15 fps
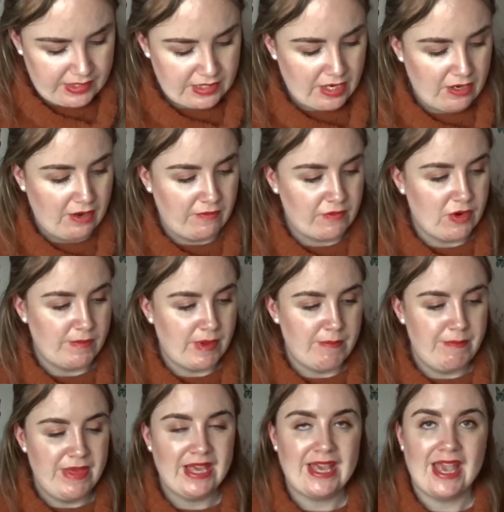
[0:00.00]
so I've got
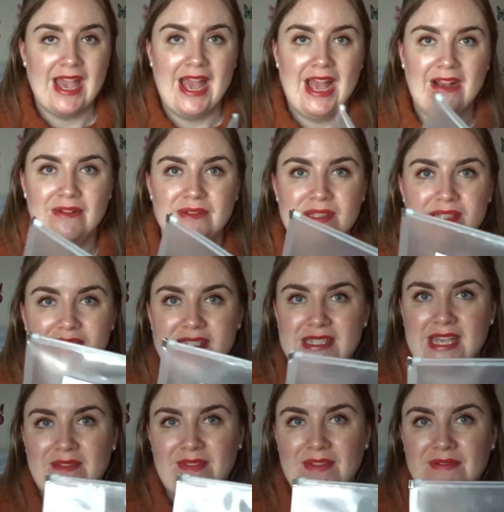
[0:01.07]
my big house
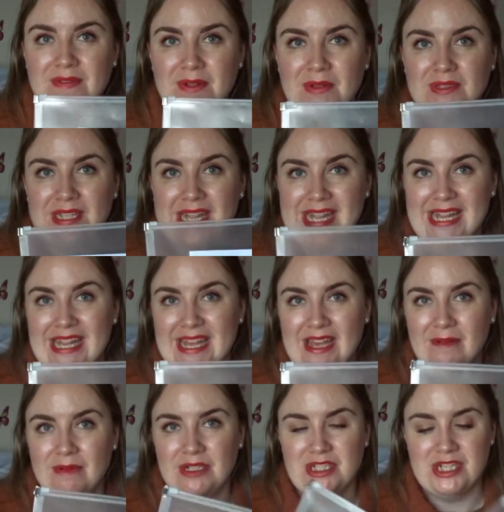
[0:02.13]
saving folder
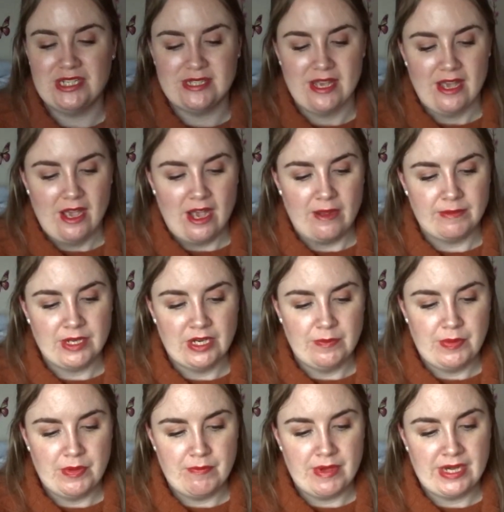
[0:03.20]
here, which is I'm
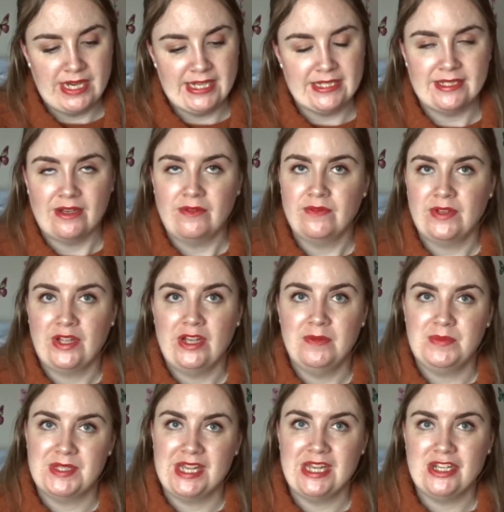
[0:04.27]
going to put money into
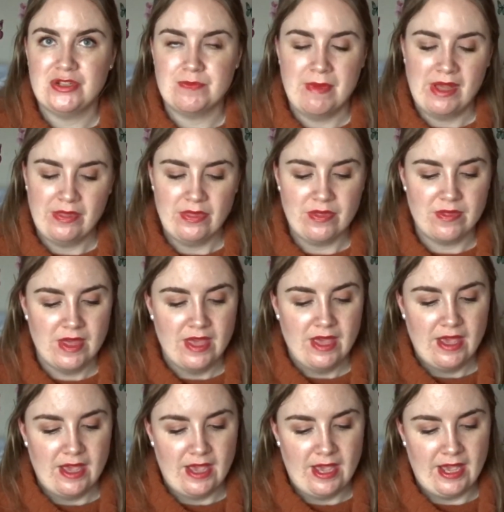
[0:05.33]
envelopes each month,
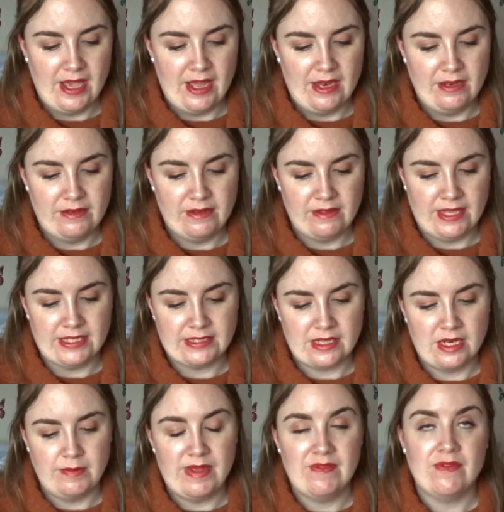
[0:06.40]
and
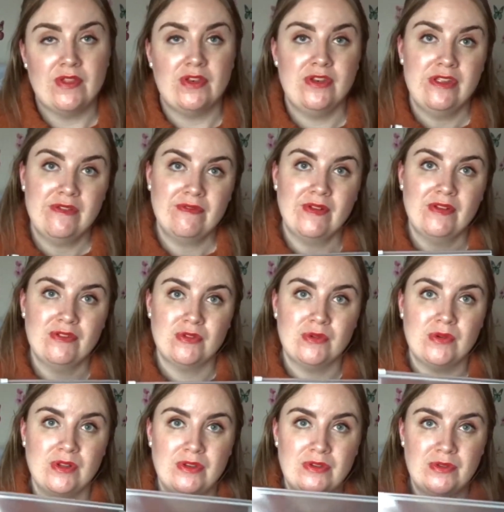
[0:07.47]
that's going to be for the new front
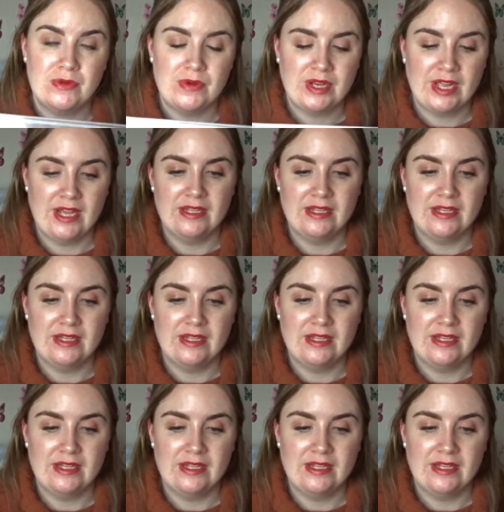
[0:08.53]
door and door